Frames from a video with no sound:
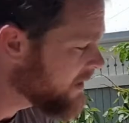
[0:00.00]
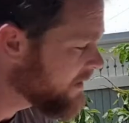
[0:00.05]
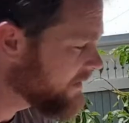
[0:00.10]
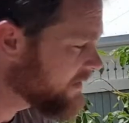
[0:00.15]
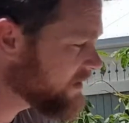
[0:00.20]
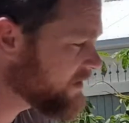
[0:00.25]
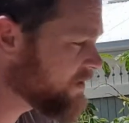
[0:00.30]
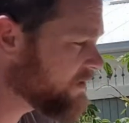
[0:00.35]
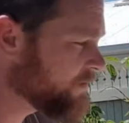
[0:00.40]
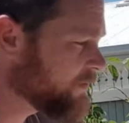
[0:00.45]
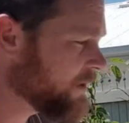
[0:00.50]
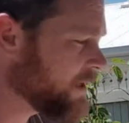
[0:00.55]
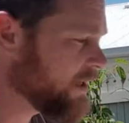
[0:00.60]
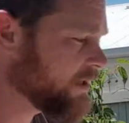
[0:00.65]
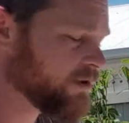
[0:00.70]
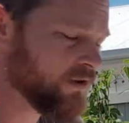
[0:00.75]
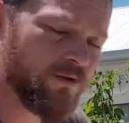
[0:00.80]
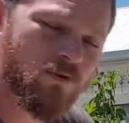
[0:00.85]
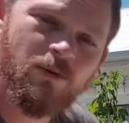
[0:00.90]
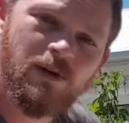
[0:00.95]
This is where
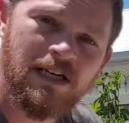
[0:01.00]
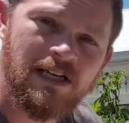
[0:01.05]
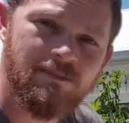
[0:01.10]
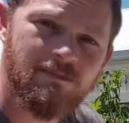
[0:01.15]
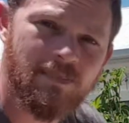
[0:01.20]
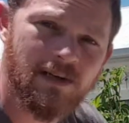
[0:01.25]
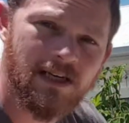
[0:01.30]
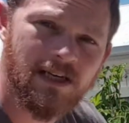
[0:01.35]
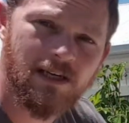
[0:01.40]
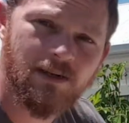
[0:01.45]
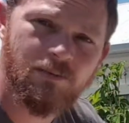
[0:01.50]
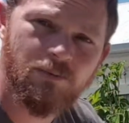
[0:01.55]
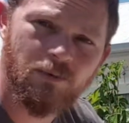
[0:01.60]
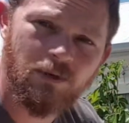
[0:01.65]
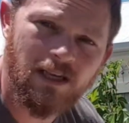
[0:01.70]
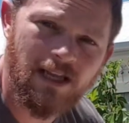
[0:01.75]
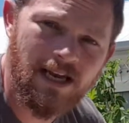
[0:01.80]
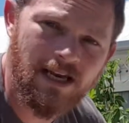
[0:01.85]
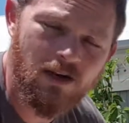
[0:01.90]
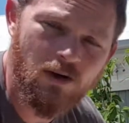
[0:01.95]
your queen bee will
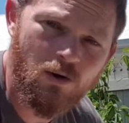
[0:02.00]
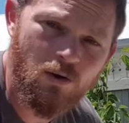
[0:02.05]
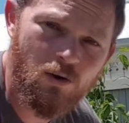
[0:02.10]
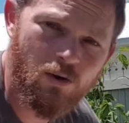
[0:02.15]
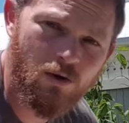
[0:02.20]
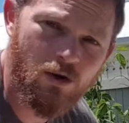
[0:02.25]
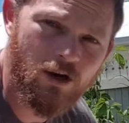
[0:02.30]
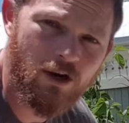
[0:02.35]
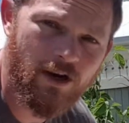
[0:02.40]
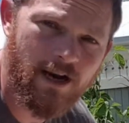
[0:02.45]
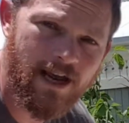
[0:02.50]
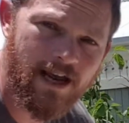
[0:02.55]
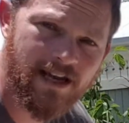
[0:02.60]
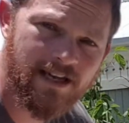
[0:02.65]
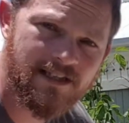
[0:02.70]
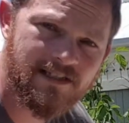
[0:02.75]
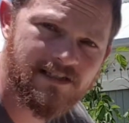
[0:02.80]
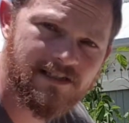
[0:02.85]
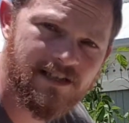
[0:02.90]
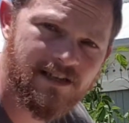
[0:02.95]
lay all her
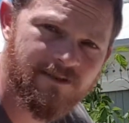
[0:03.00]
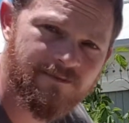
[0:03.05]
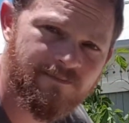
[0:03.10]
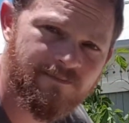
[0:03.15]
eggs